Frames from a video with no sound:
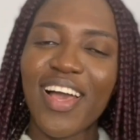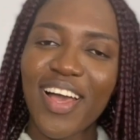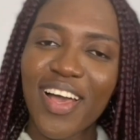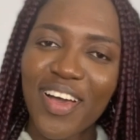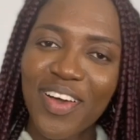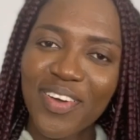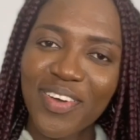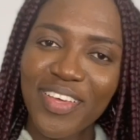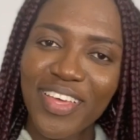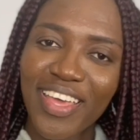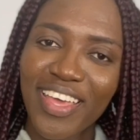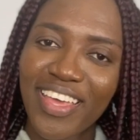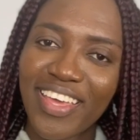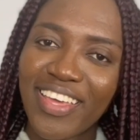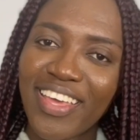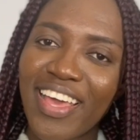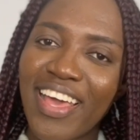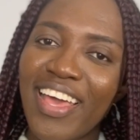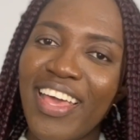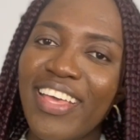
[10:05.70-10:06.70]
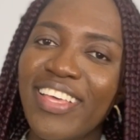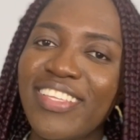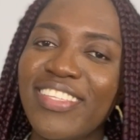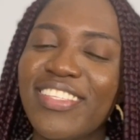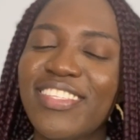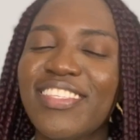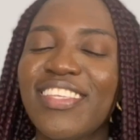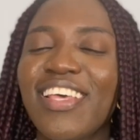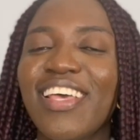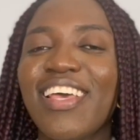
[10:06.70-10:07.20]
Okay,
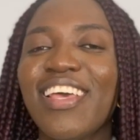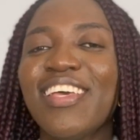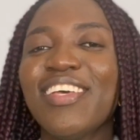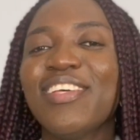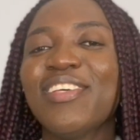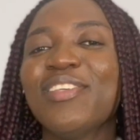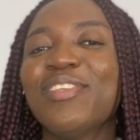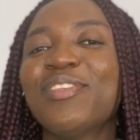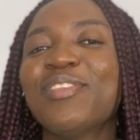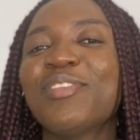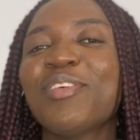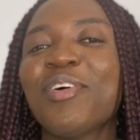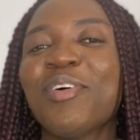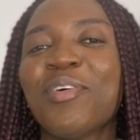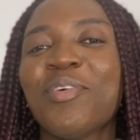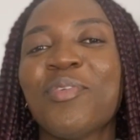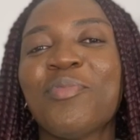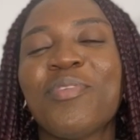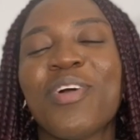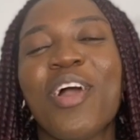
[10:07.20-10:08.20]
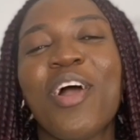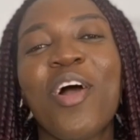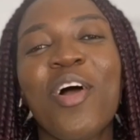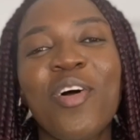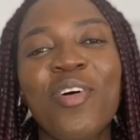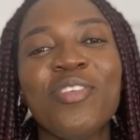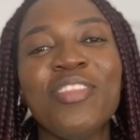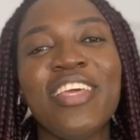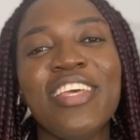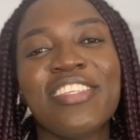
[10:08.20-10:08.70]
guys. So with
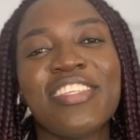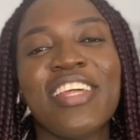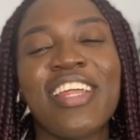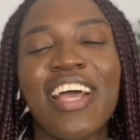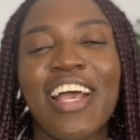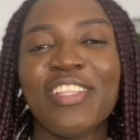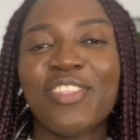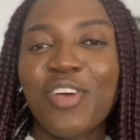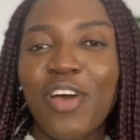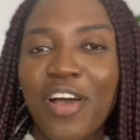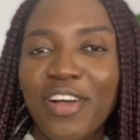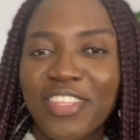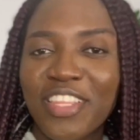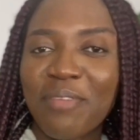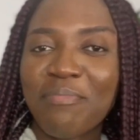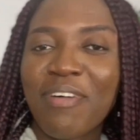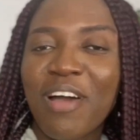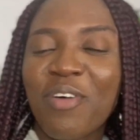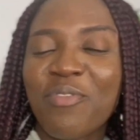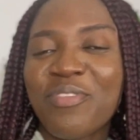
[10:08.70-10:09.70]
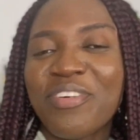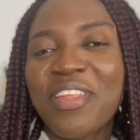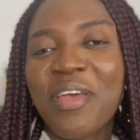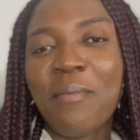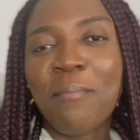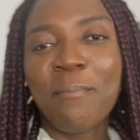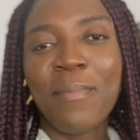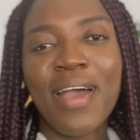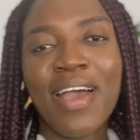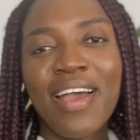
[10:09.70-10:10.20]
all these that I talked about with
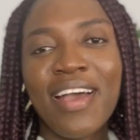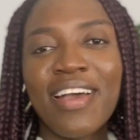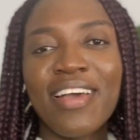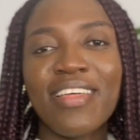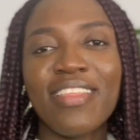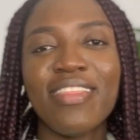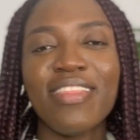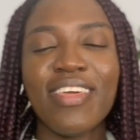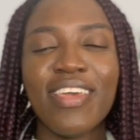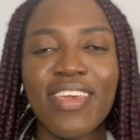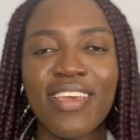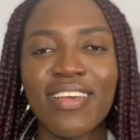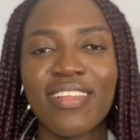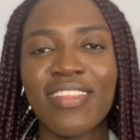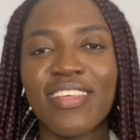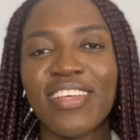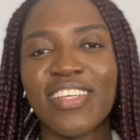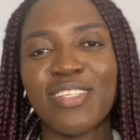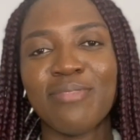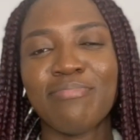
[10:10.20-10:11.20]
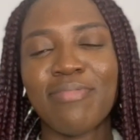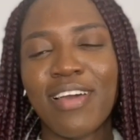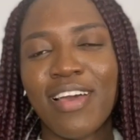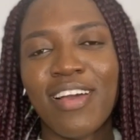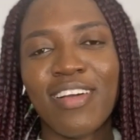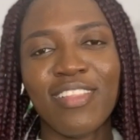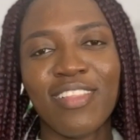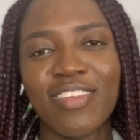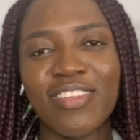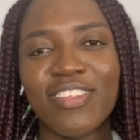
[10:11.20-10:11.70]
the math, English,
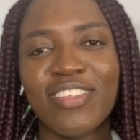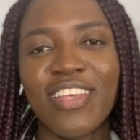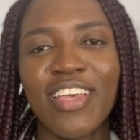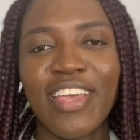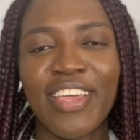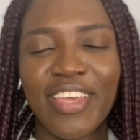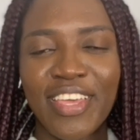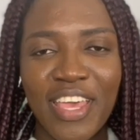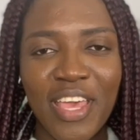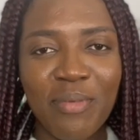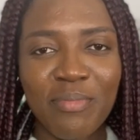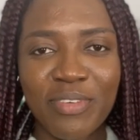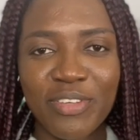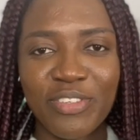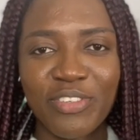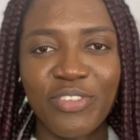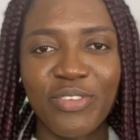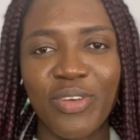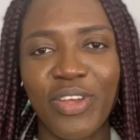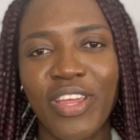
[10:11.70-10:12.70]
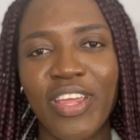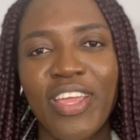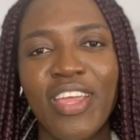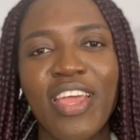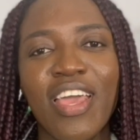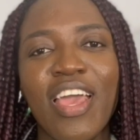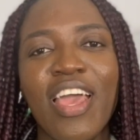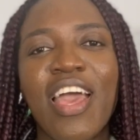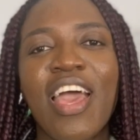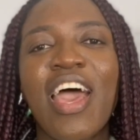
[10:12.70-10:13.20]
biology, and chemistry,
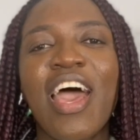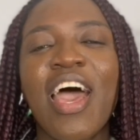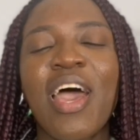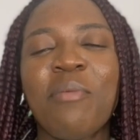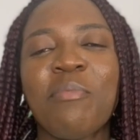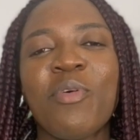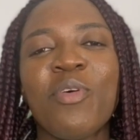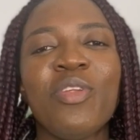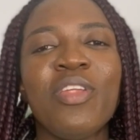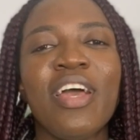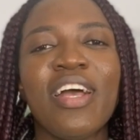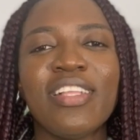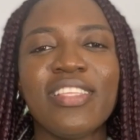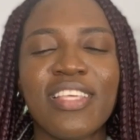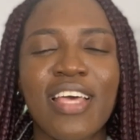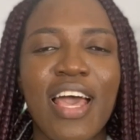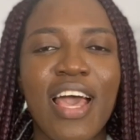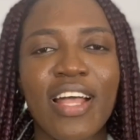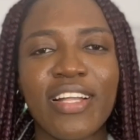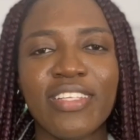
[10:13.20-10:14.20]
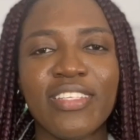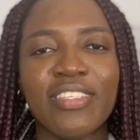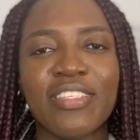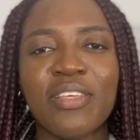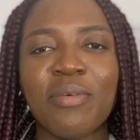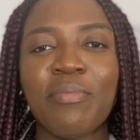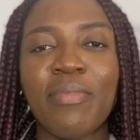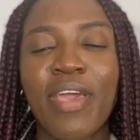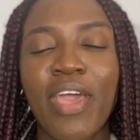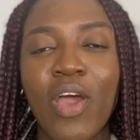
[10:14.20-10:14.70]
I'm going to attach
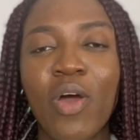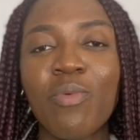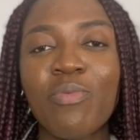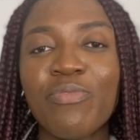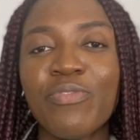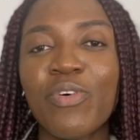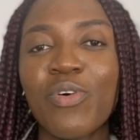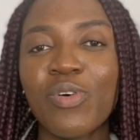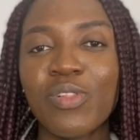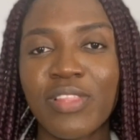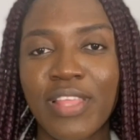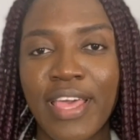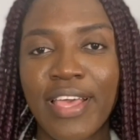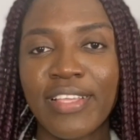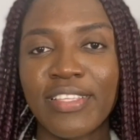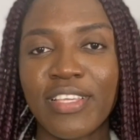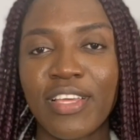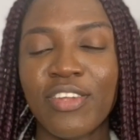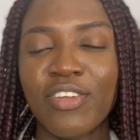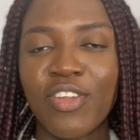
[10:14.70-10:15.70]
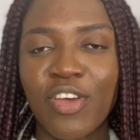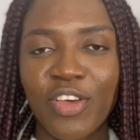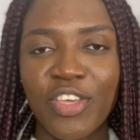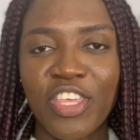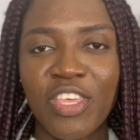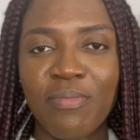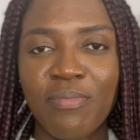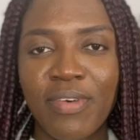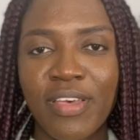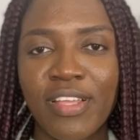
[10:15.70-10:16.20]
some helpful links and
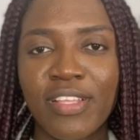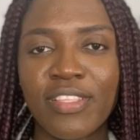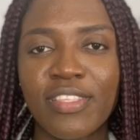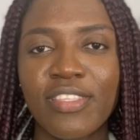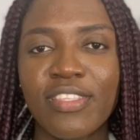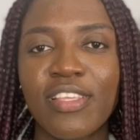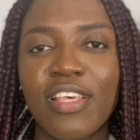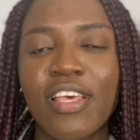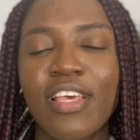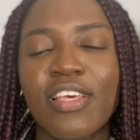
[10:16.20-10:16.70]
documents